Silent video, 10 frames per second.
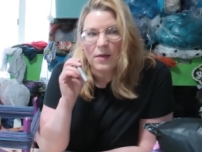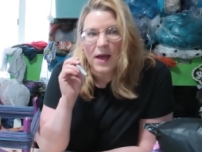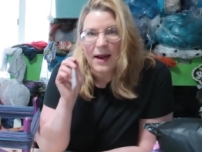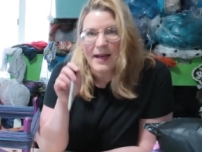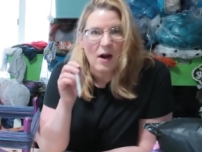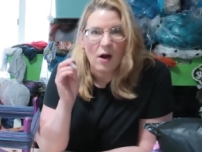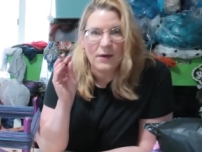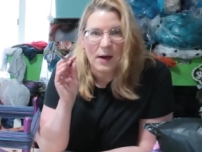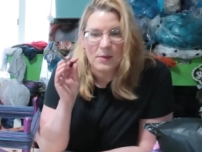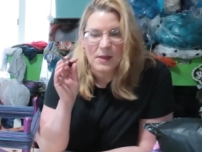that I get off
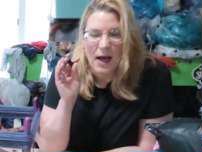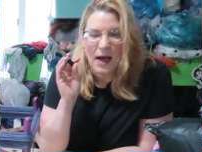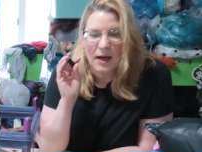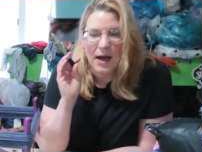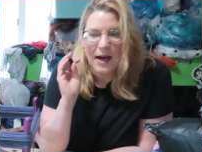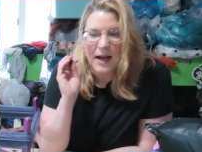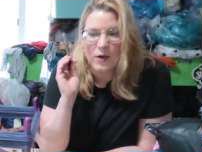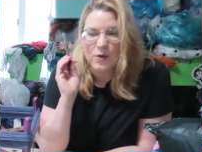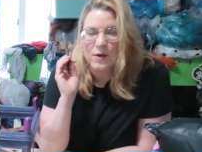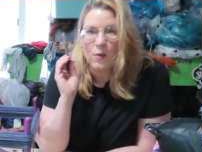Amazon, and I
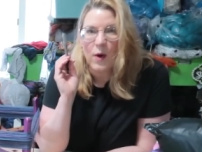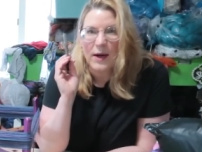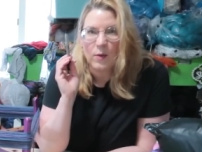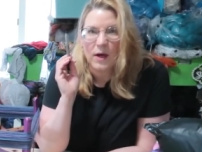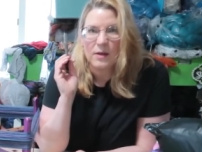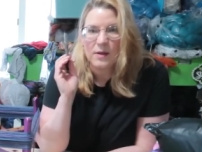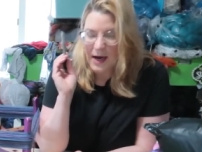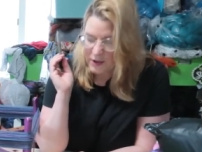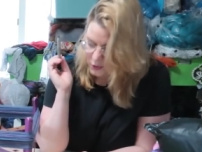use the white ones. I